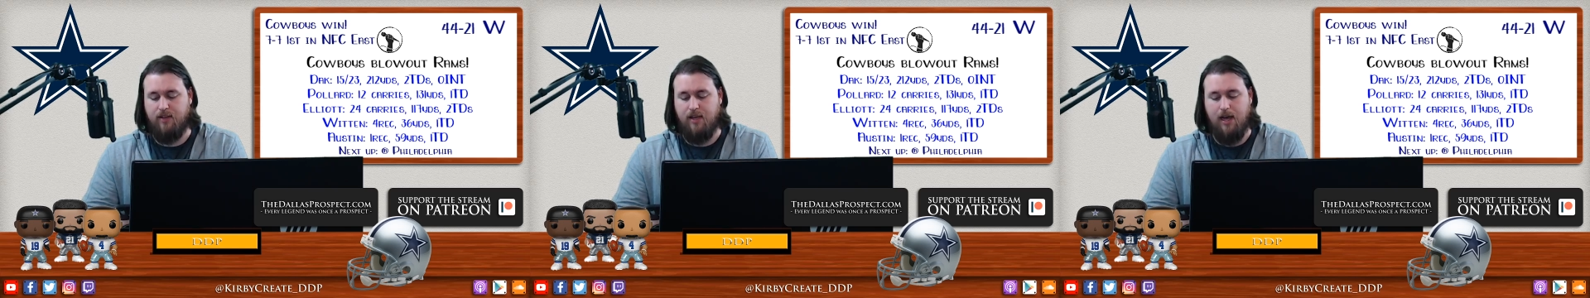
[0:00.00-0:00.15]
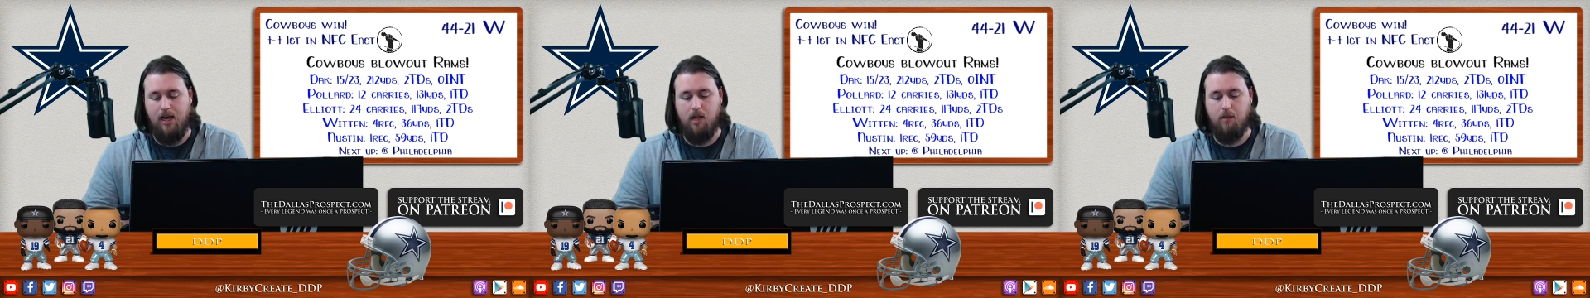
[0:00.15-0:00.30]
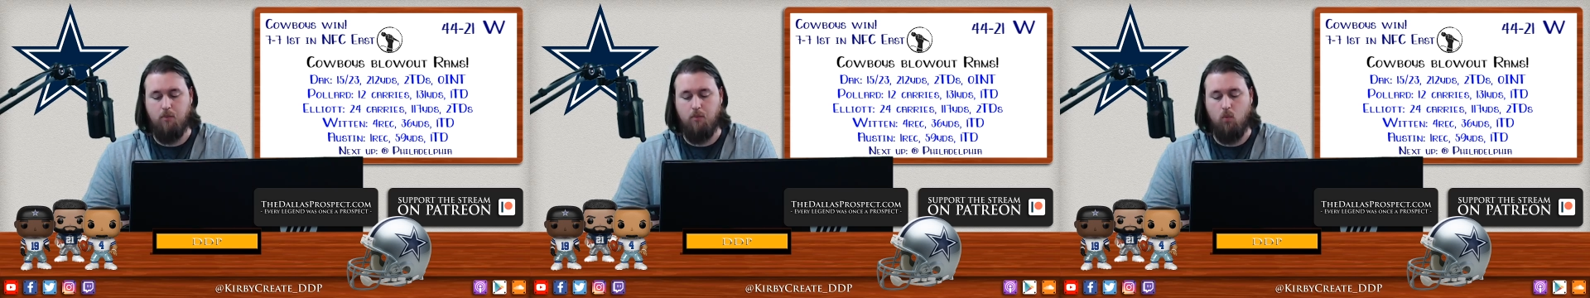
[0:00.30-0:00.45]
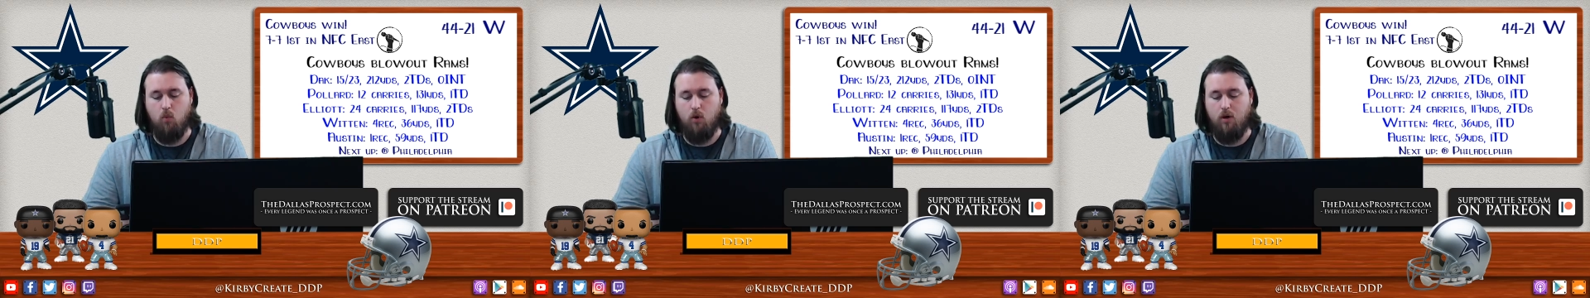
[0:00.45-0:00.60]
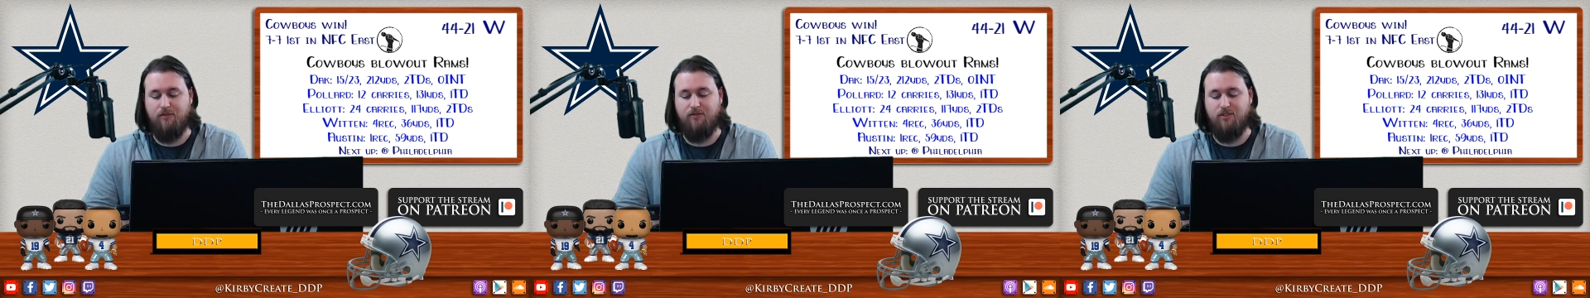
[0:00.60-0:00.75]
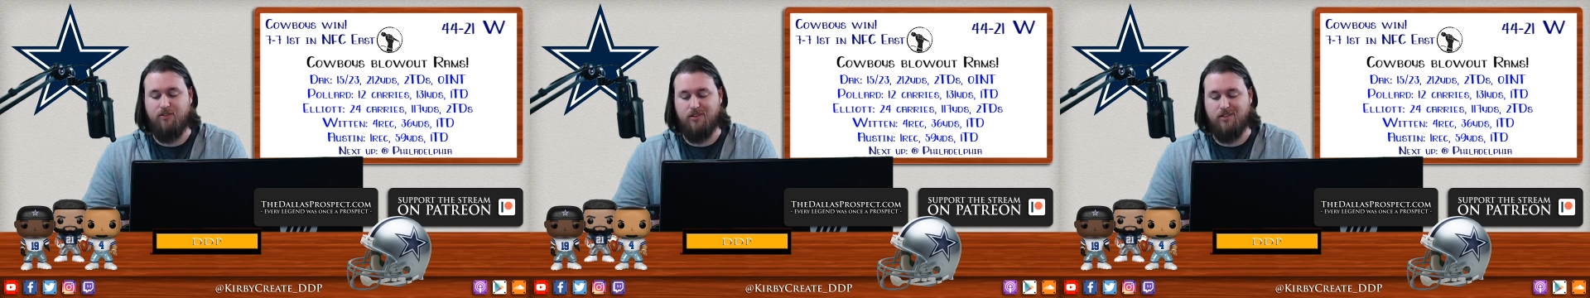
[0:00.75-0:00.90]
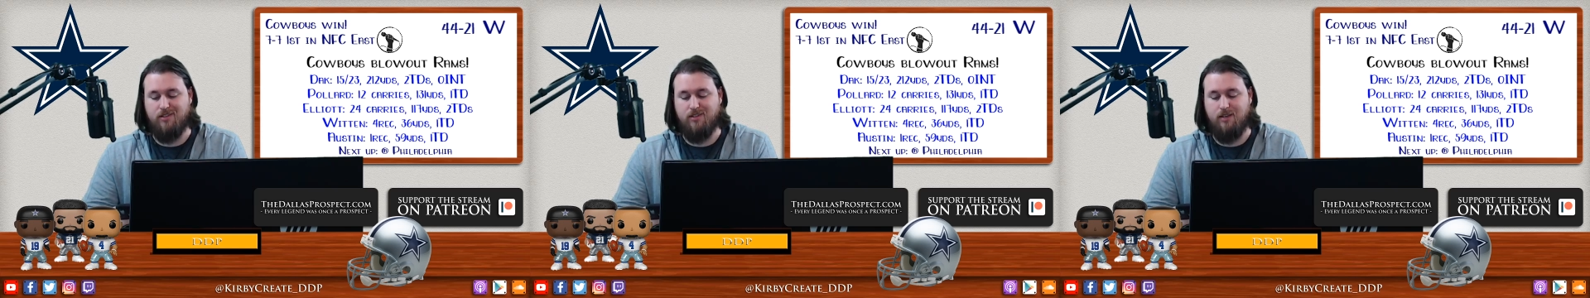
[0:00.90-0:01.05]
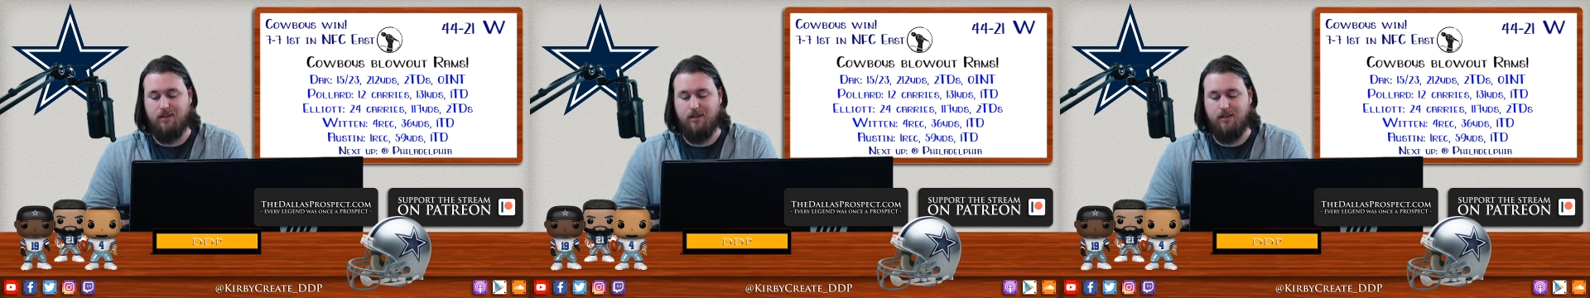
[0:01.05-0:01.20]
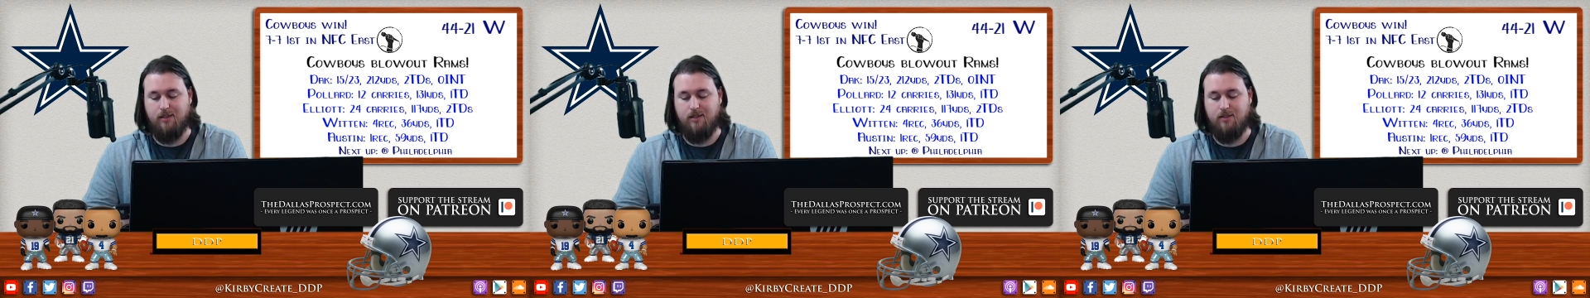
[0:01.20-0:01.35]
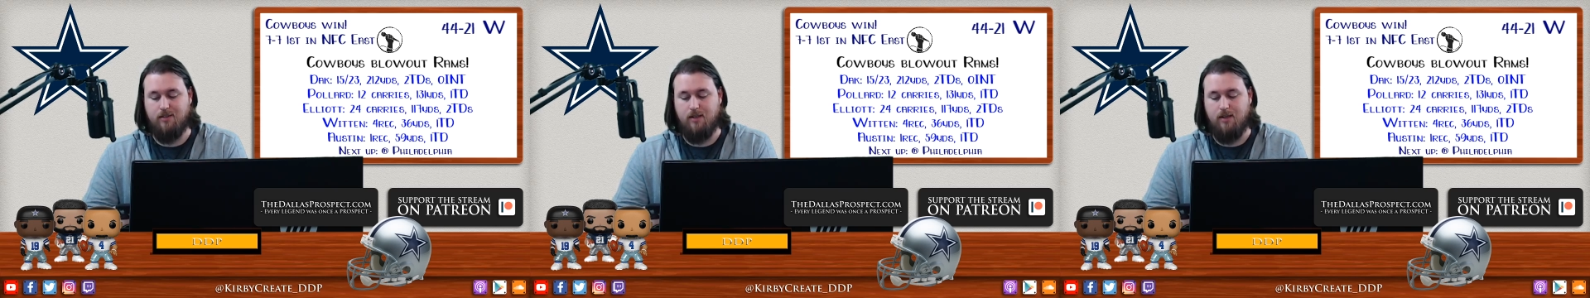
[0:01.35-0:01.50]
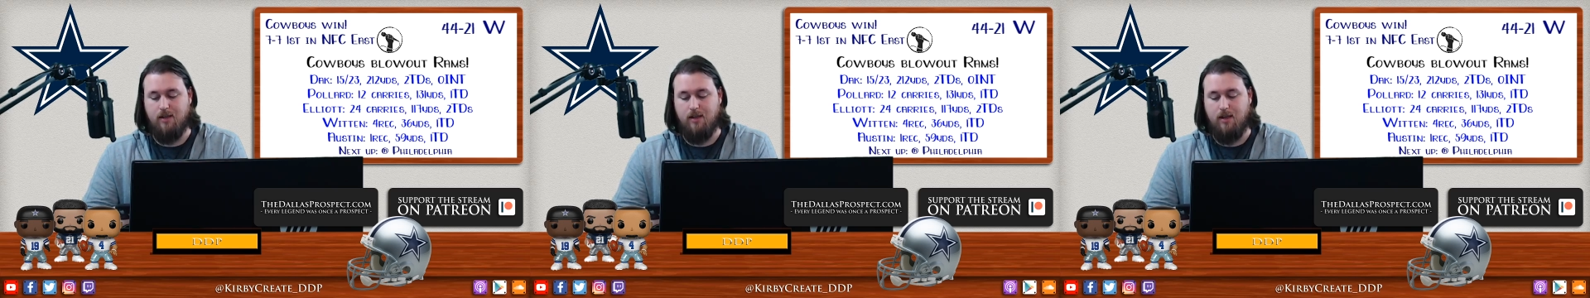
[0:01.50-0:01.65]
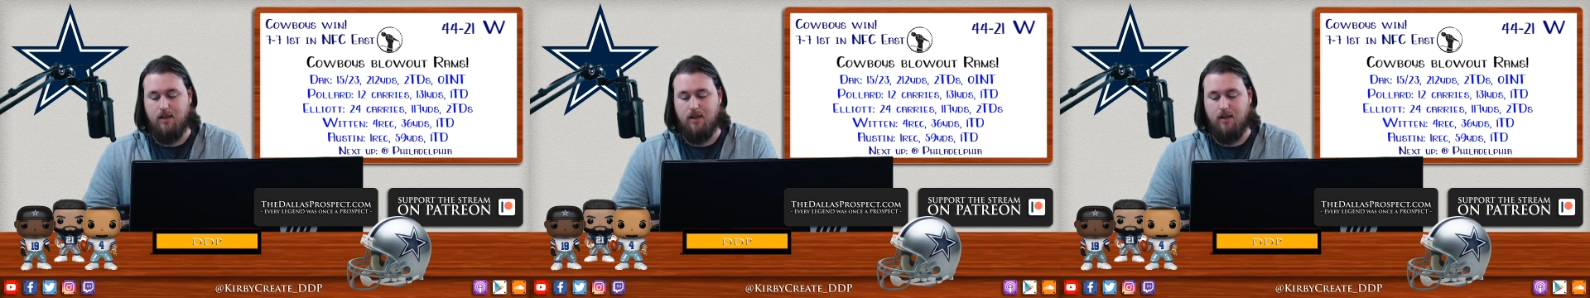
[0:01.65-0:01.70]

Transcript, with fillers: Gallup 1 for 6,